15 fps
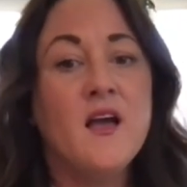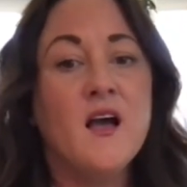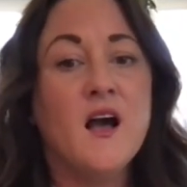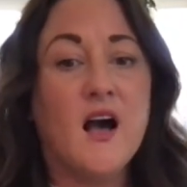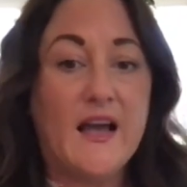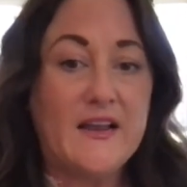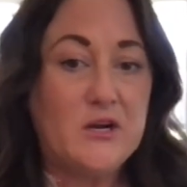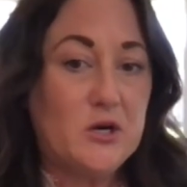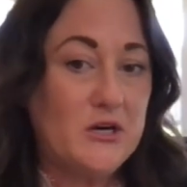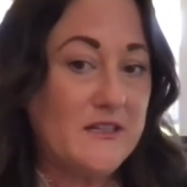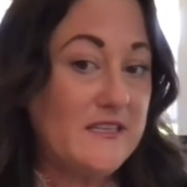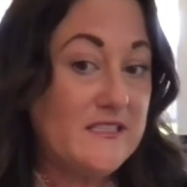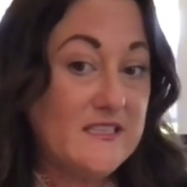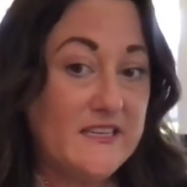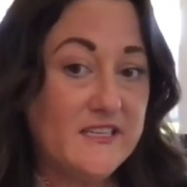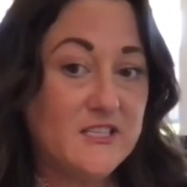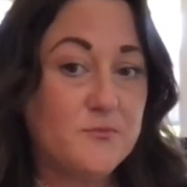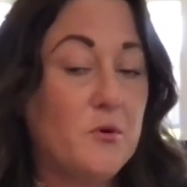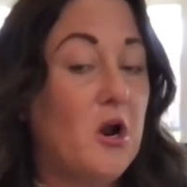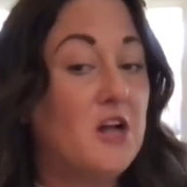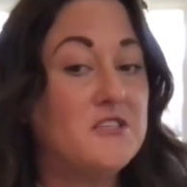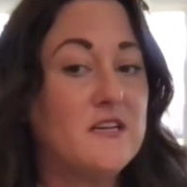I currently teach
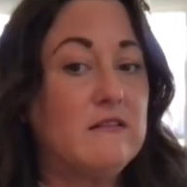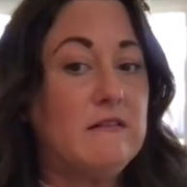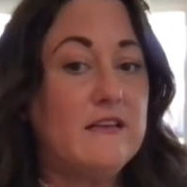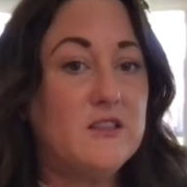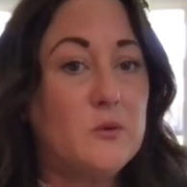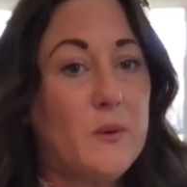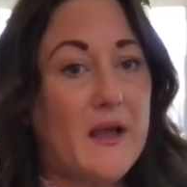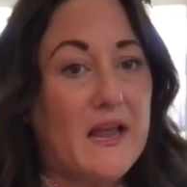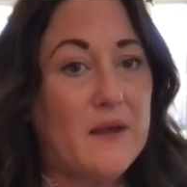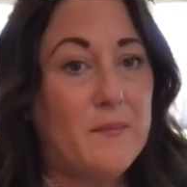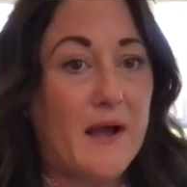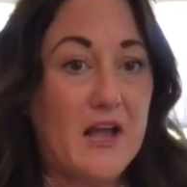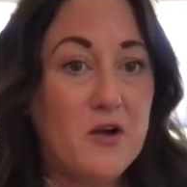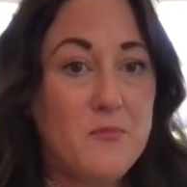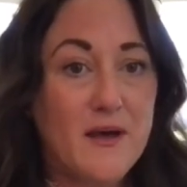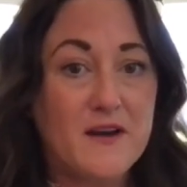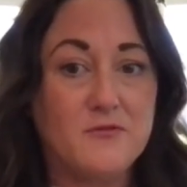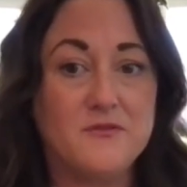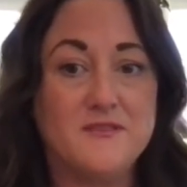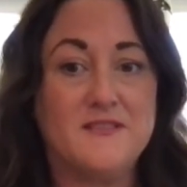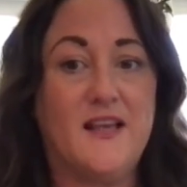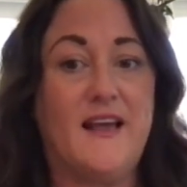Project Lead the Way
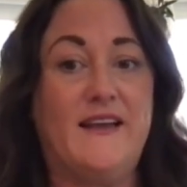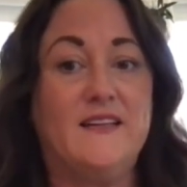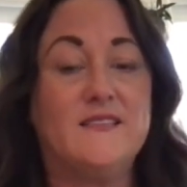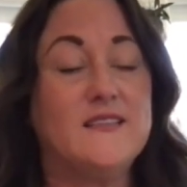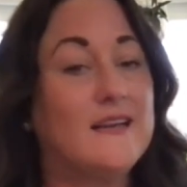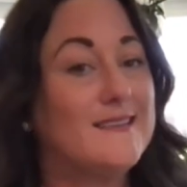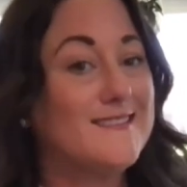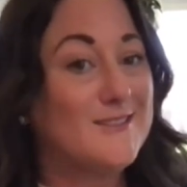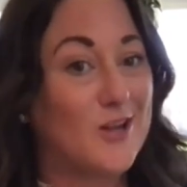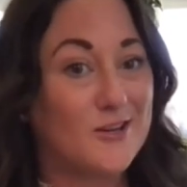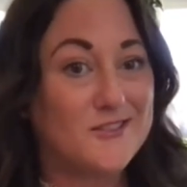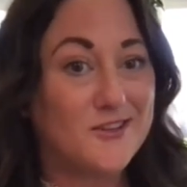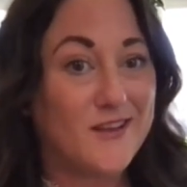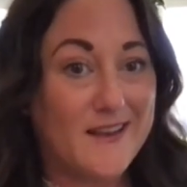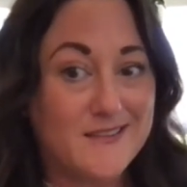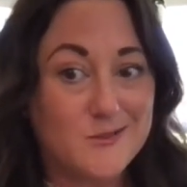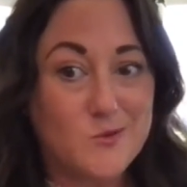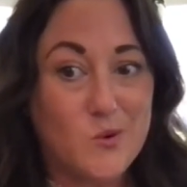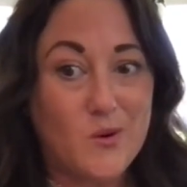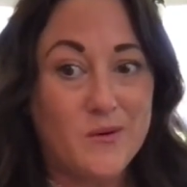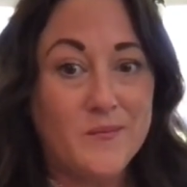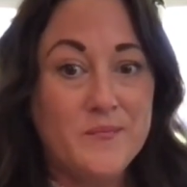Biomedical Science at Stockdale High
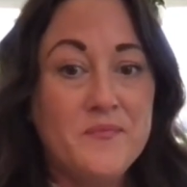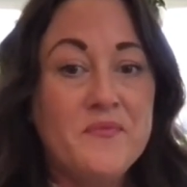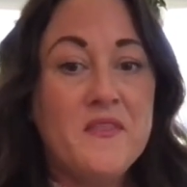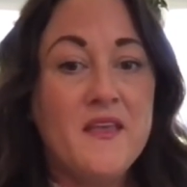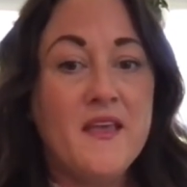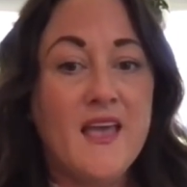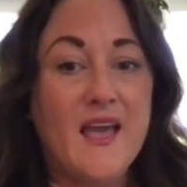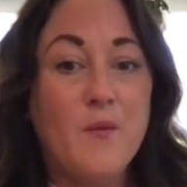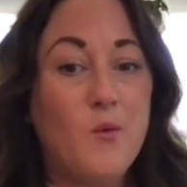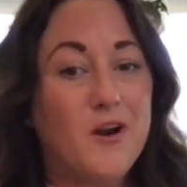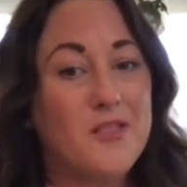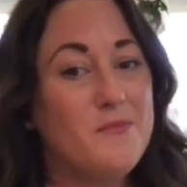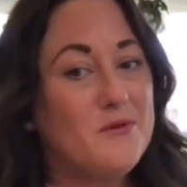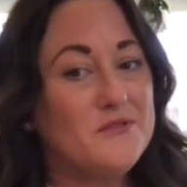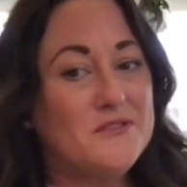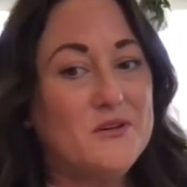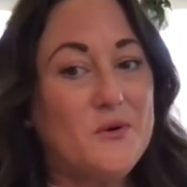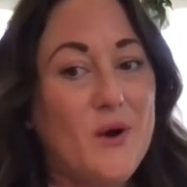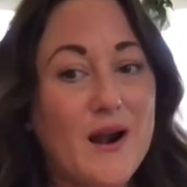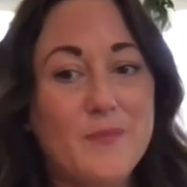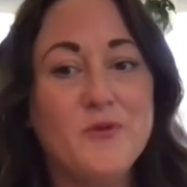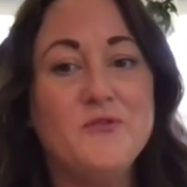School, and one of the most
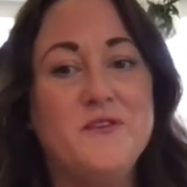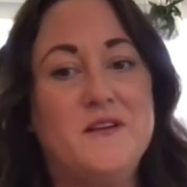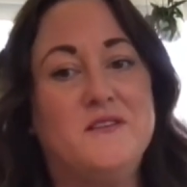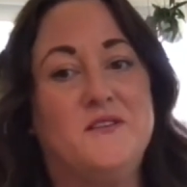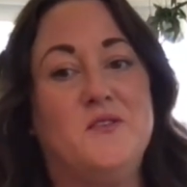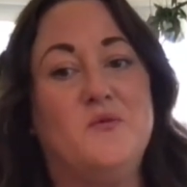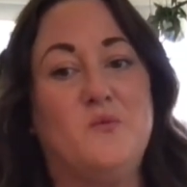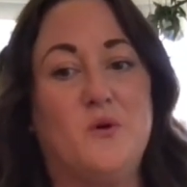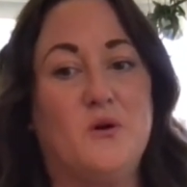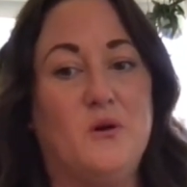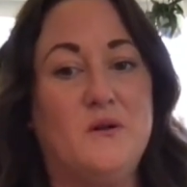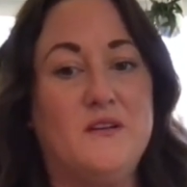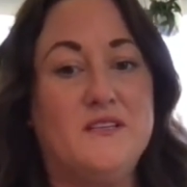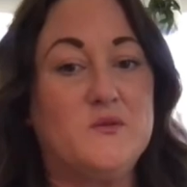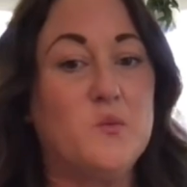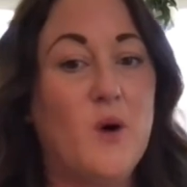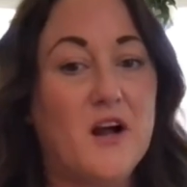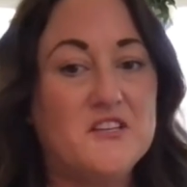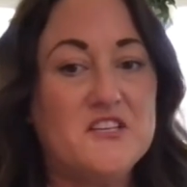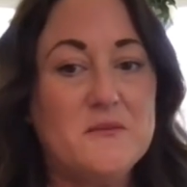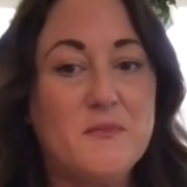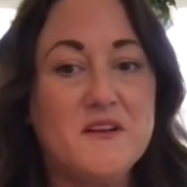incredible things in the world is
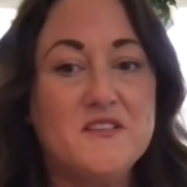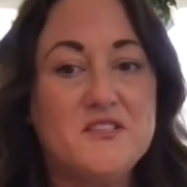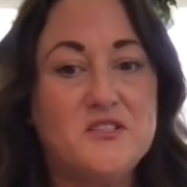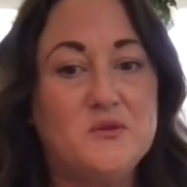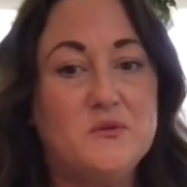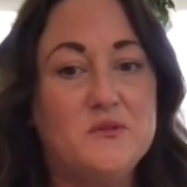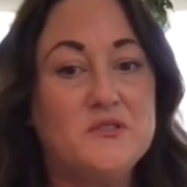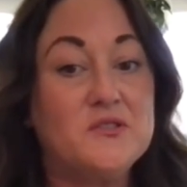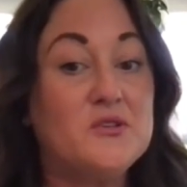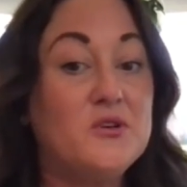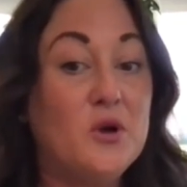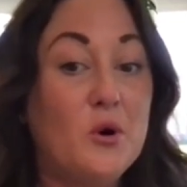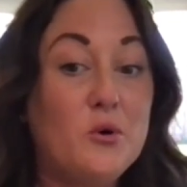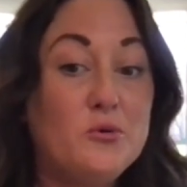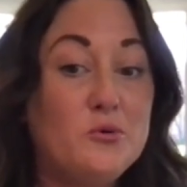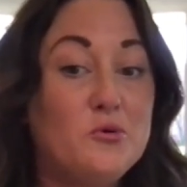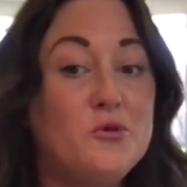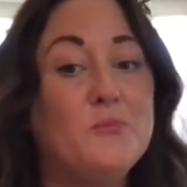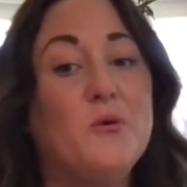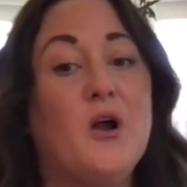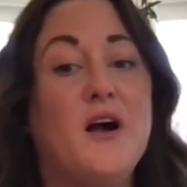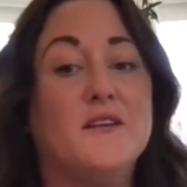watching my students go through the
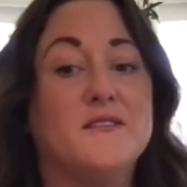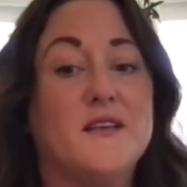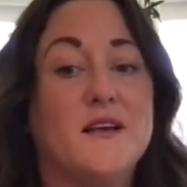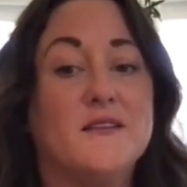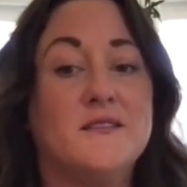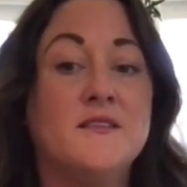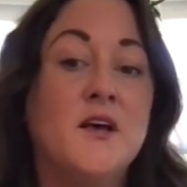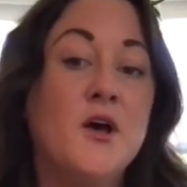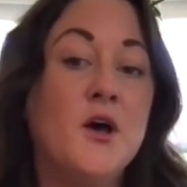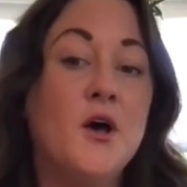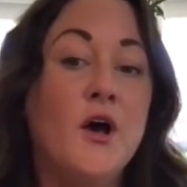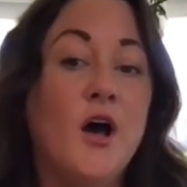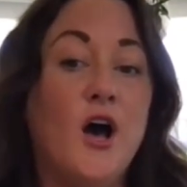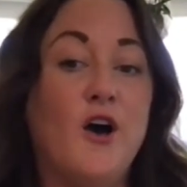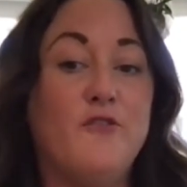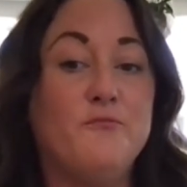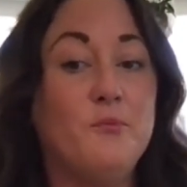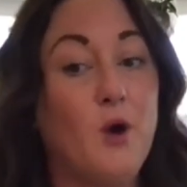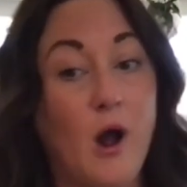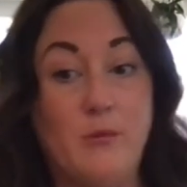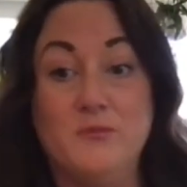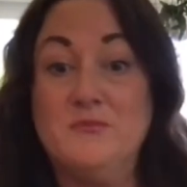process of
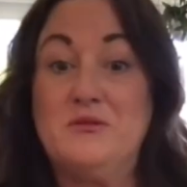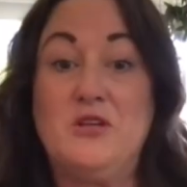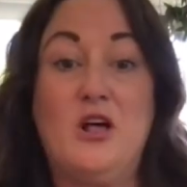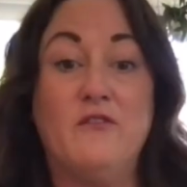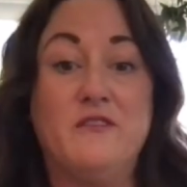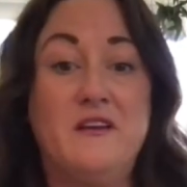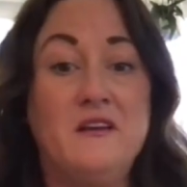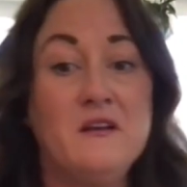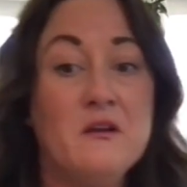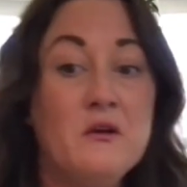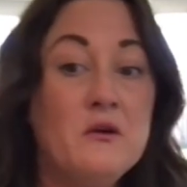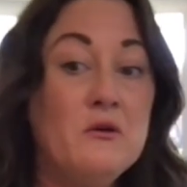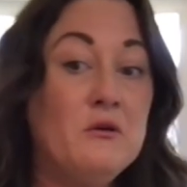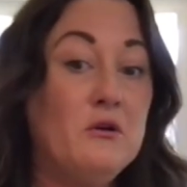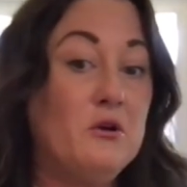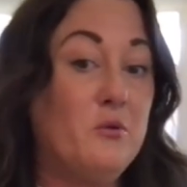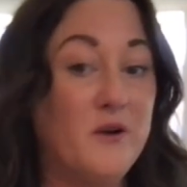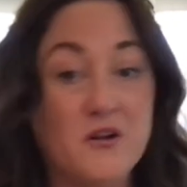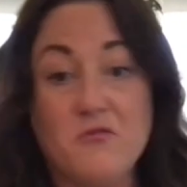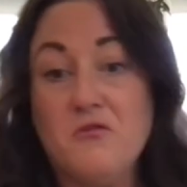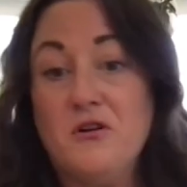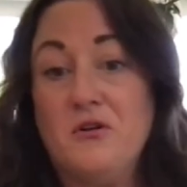problem solving,
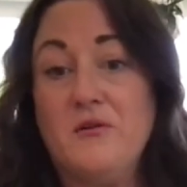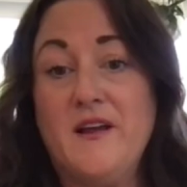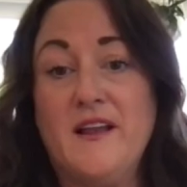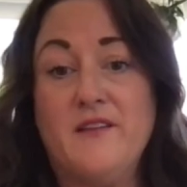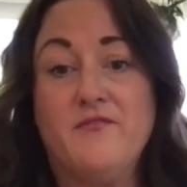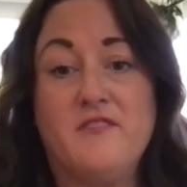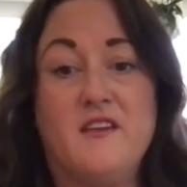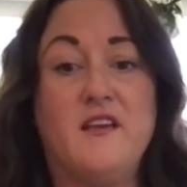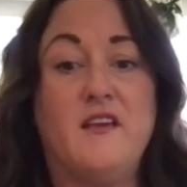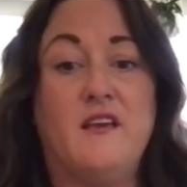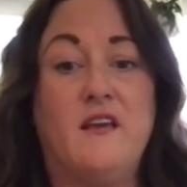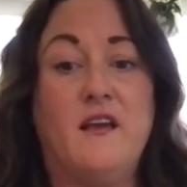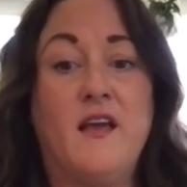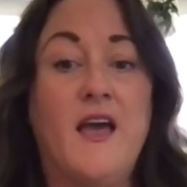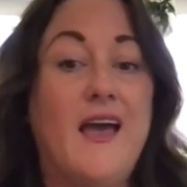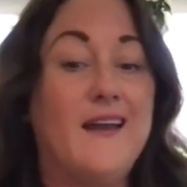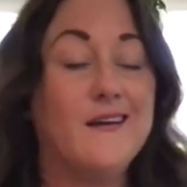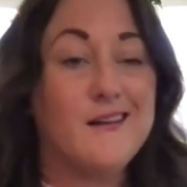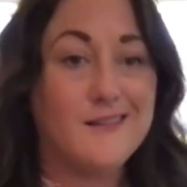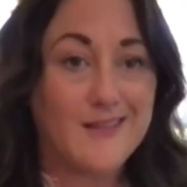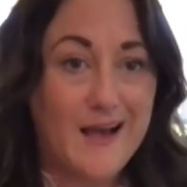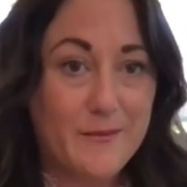critical and creative thinking, and
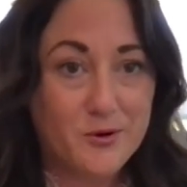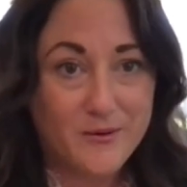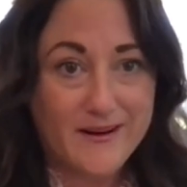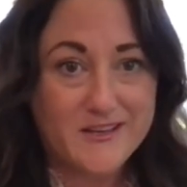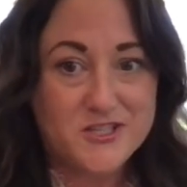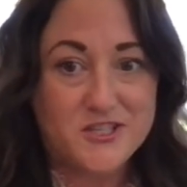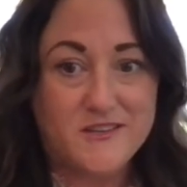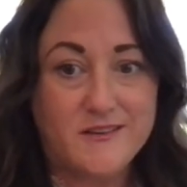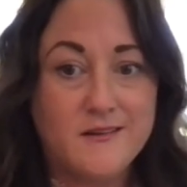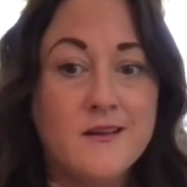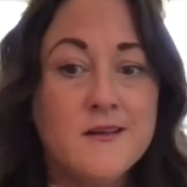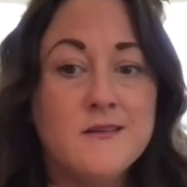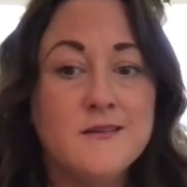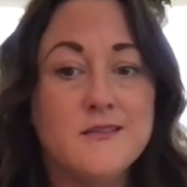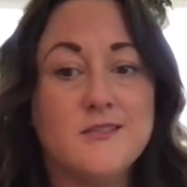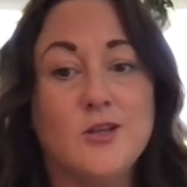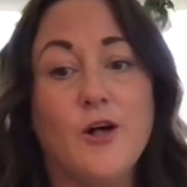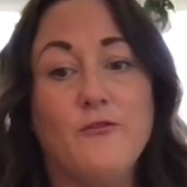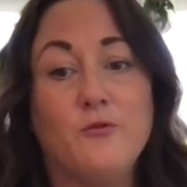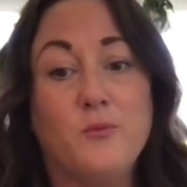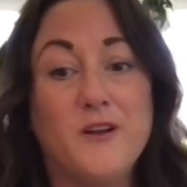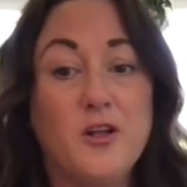collaboration to
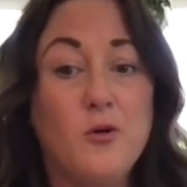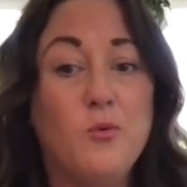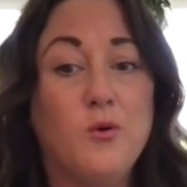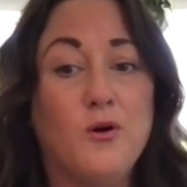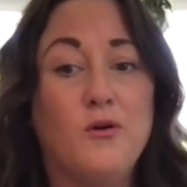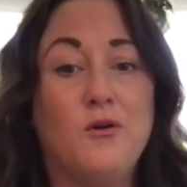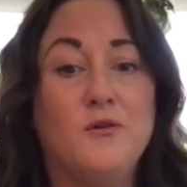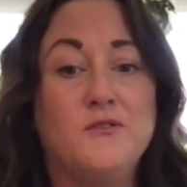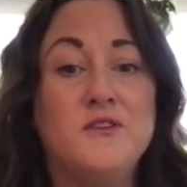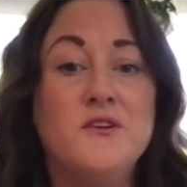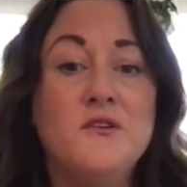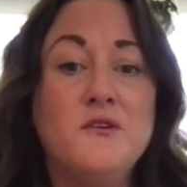solve real-world